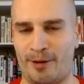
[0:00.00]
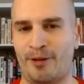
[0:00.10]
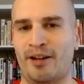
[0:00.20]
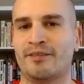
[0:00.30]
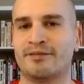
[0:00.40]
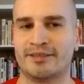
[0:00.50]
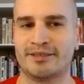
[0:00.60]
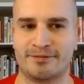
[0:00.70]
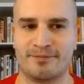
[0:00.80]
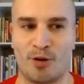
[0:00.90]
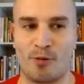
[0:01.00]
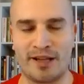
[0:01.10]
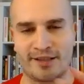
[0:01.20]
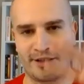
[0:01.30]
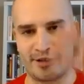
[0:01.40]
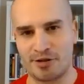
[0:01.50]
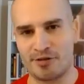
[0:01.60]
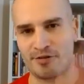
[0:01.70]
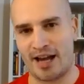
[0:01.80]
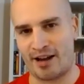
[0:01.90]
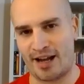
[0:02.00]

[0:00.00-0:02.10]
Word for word: Okay. So basically, you now